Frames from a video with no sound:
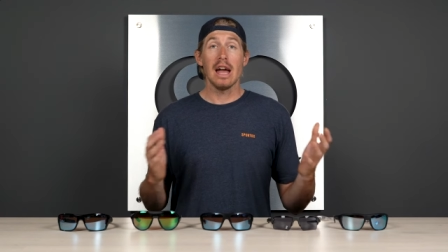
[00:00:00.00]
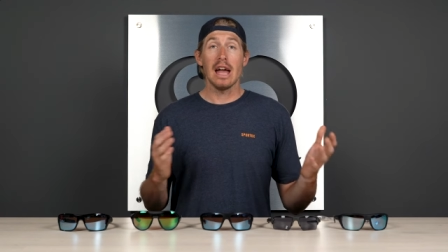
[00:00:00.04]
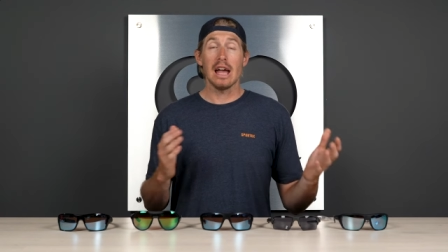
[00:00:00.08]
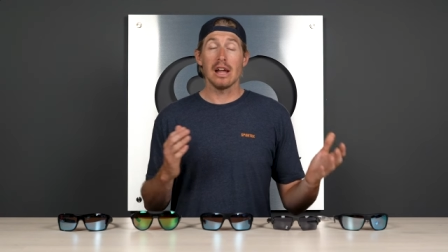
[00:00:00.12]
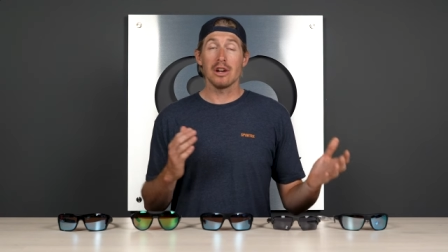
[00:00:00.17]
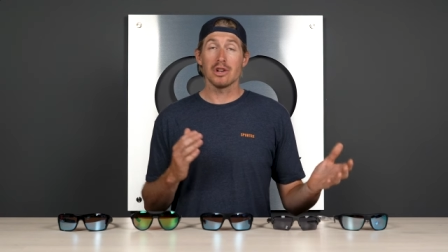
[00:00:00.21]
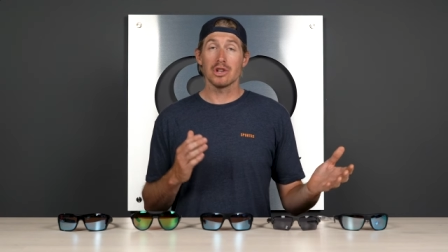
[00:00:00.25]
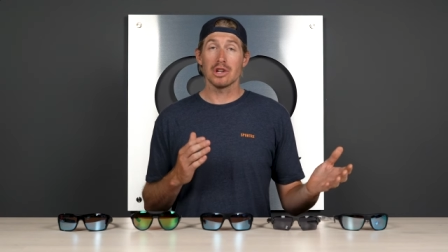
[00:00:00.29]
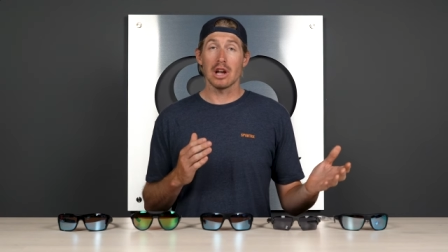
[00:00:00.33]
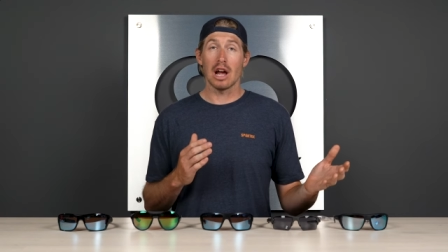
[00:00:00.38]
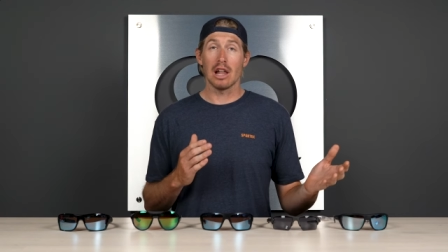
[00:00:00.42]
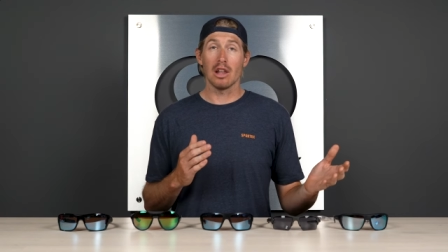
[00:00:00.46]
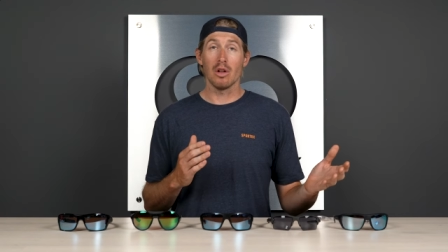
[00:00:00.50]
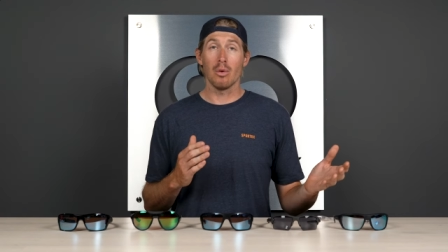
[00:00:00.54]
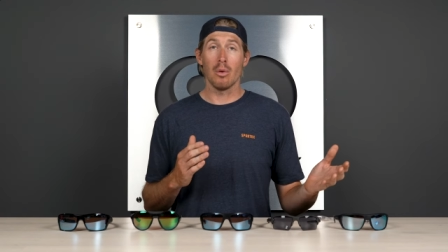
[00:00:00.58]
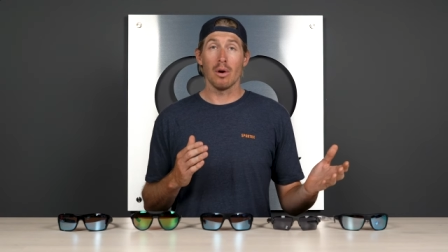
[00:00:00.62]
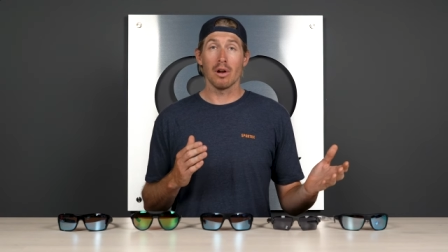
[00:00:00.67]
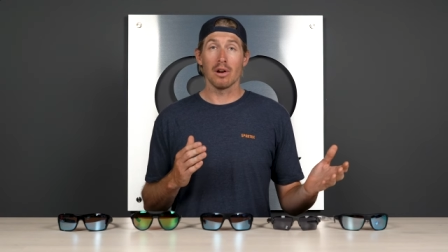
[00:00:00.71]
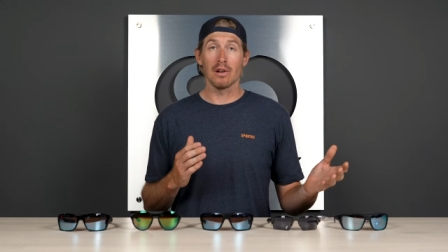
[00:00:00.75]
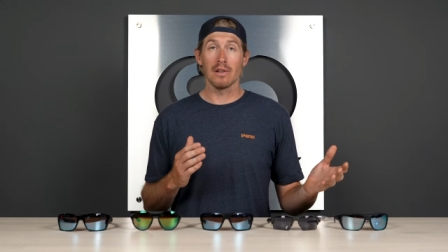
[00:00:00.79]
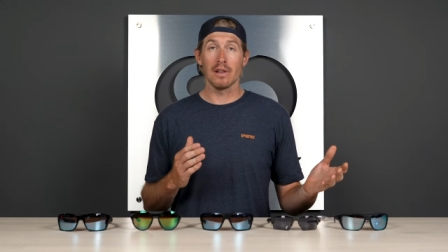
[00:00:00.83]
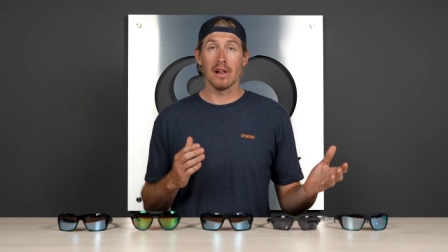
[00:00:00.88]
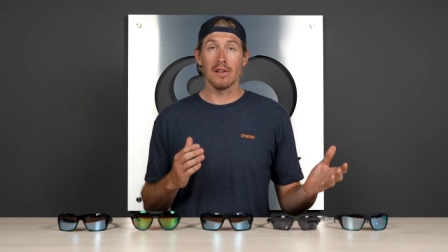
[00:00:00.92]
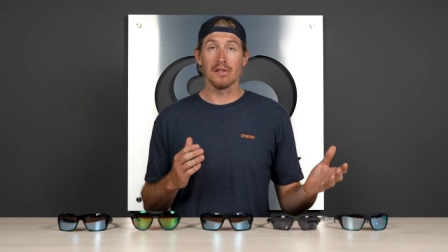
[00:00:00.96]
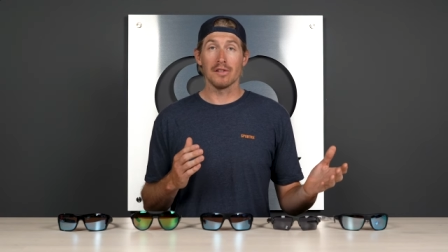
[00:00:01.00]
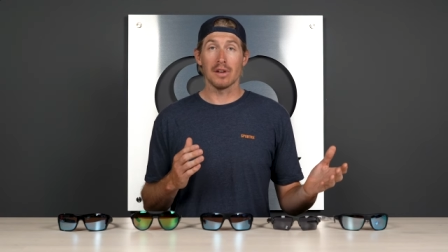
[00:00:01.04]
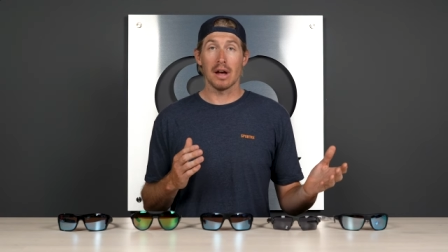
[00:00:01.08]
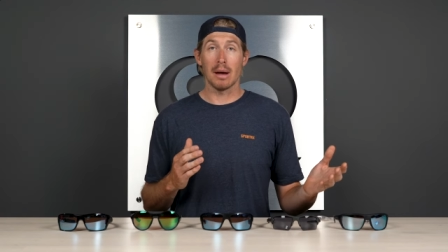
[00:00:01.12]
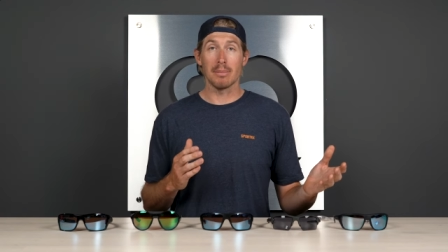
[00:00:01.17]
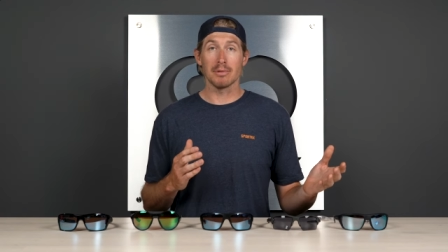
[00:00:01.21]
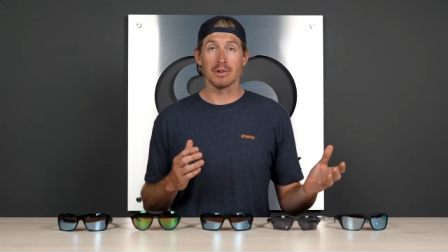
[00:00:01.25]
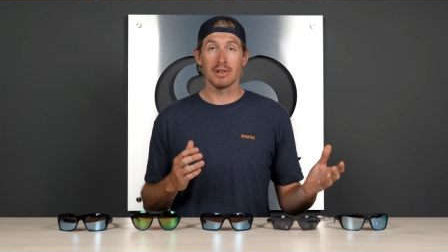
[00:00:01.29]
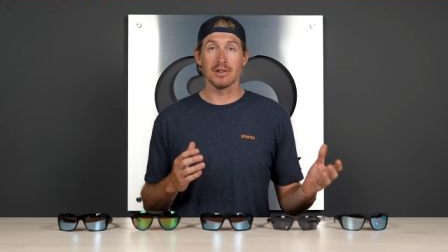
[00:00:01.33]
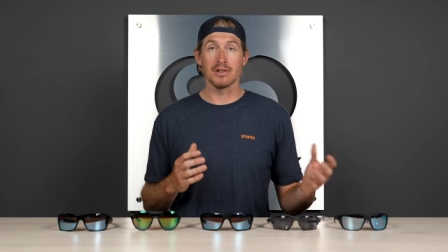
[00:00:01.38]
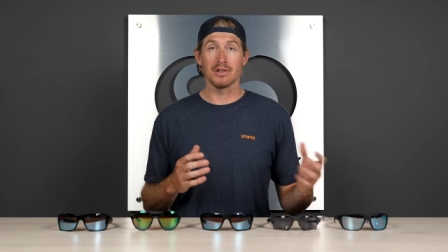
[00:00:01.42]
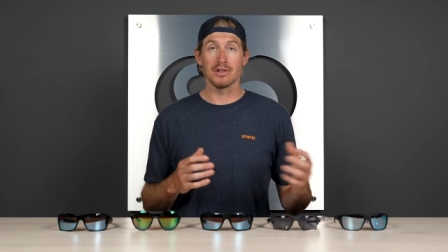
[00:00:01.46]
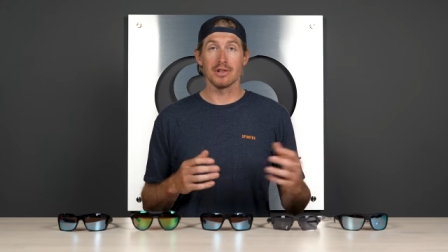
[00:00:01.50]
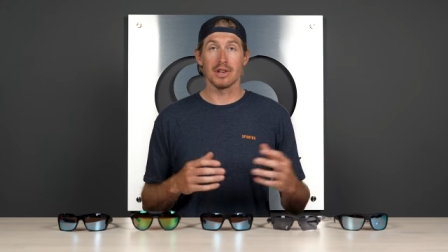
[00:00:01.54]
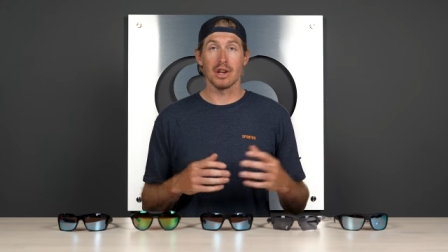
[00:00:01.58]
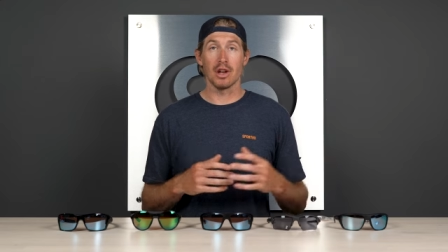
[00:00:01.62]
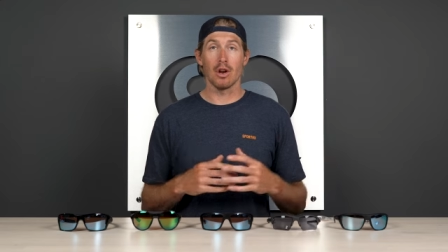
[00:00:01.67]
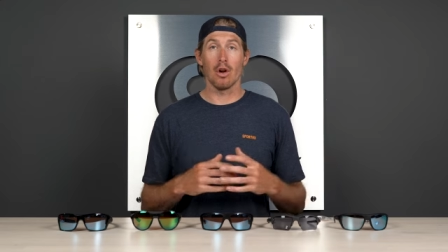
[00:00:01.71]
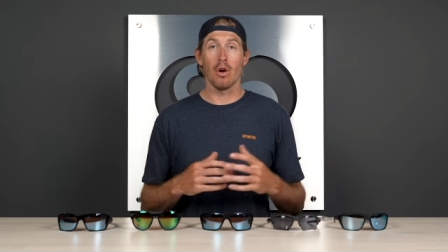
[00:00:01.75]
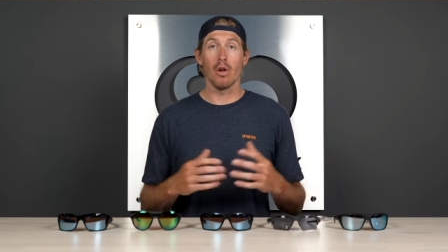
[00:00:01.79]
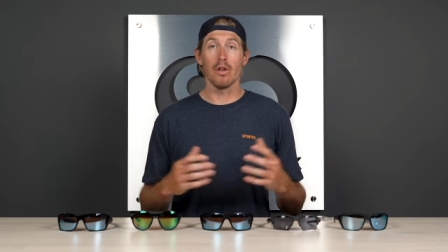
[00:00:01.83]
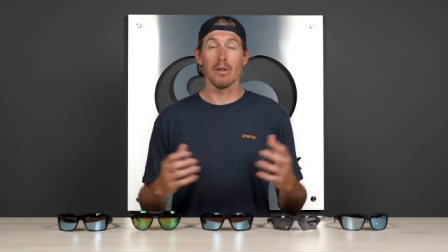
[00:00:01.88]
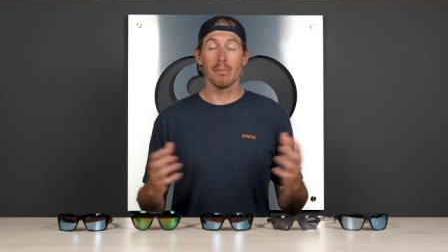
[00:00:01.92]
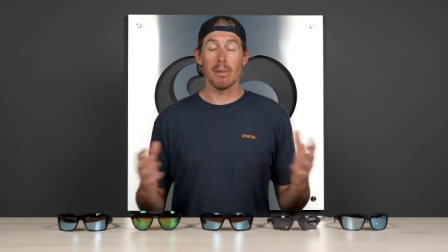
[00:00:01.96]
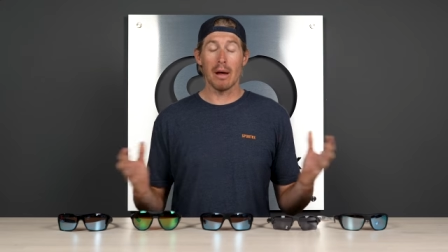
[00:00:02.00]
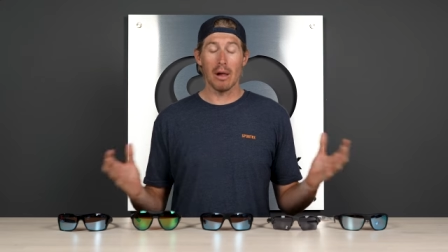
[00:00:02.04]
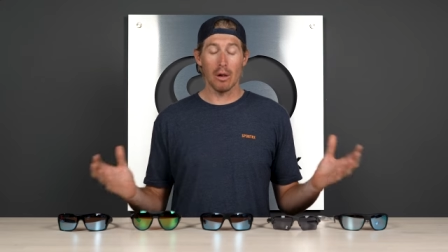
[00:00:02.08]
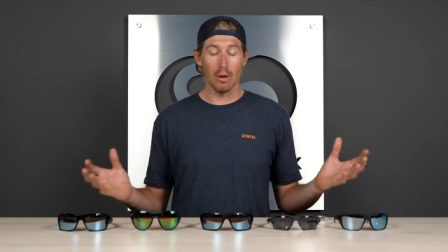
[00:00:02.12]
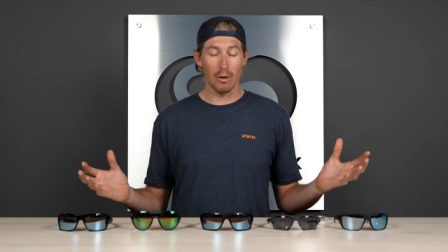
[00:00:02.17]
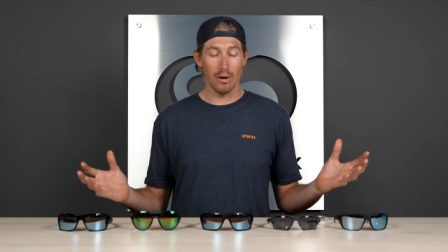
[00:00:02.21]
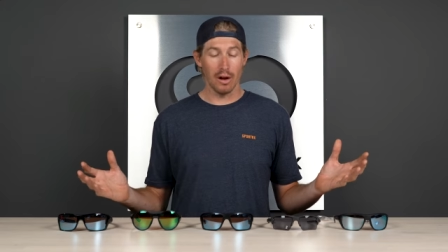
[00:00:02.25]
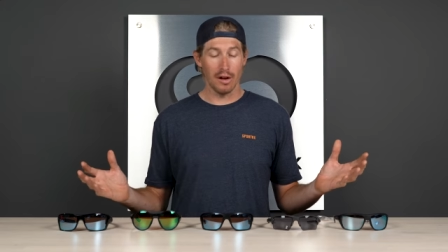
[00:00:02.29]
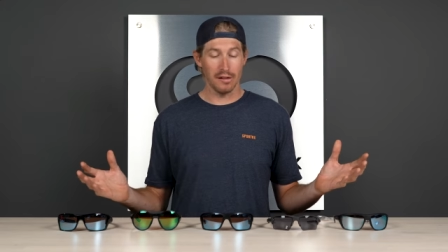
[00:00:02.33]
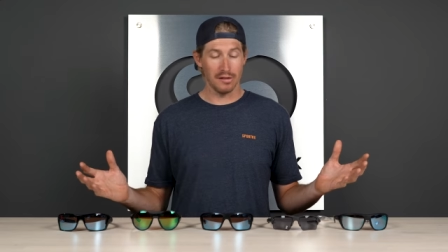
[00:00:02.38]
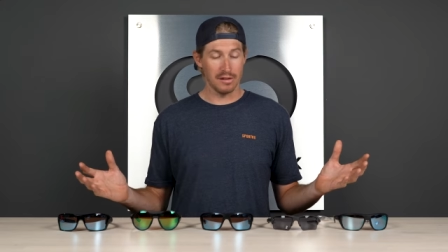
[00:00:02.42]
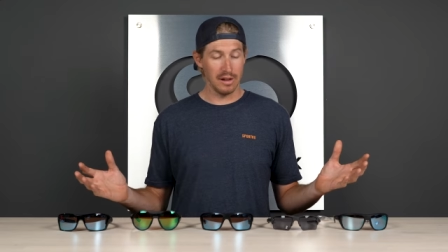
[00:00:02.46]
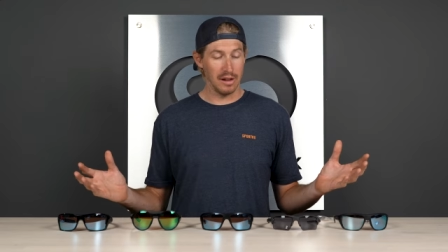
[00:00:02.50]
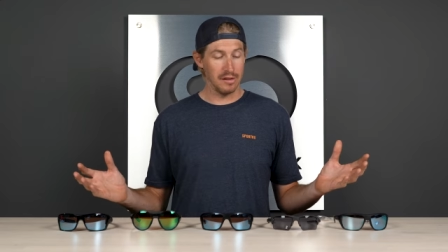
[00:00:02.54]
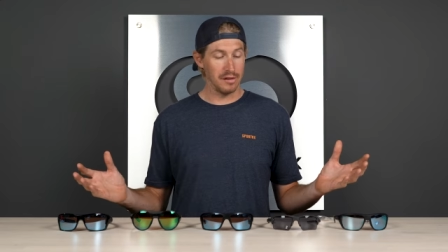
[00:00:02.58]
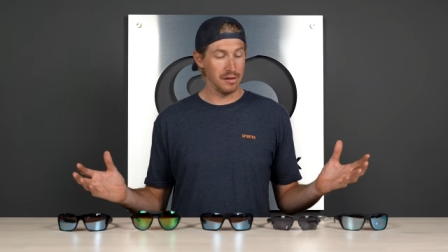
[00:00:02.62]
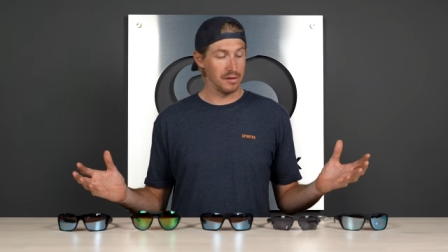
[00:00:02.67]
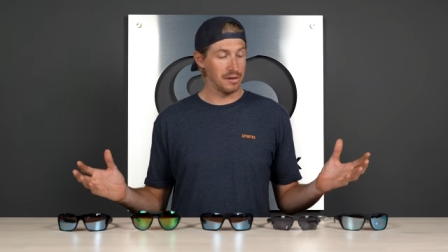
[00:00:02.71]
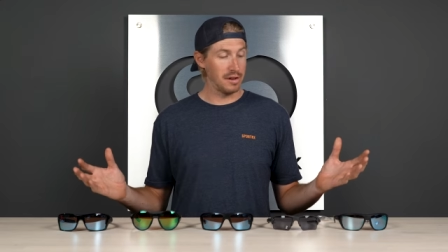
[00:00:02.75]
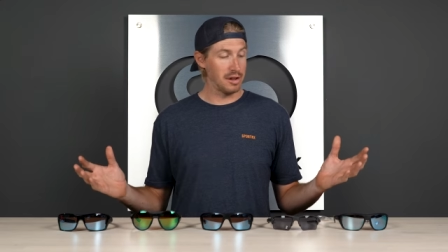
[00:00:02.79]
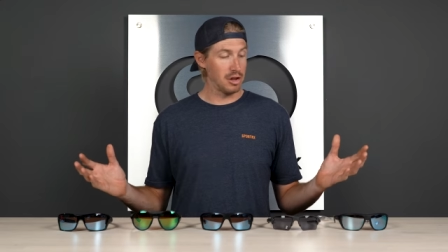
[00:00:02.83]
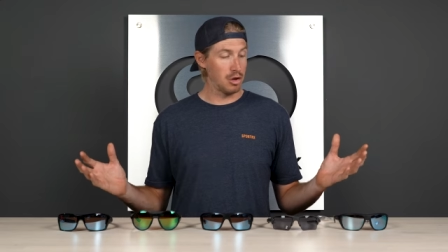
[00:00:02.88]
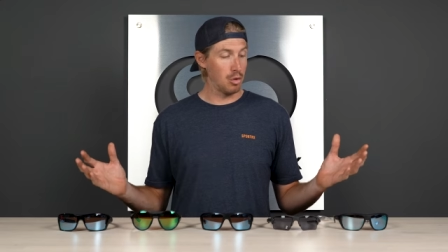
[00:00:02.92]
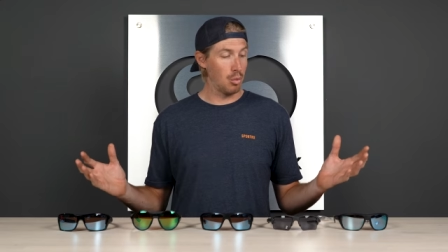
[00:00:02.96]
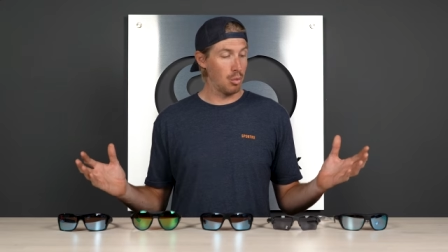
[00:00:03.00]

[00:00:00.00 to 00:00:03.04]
and shallow water lens options and all the polarized lenses that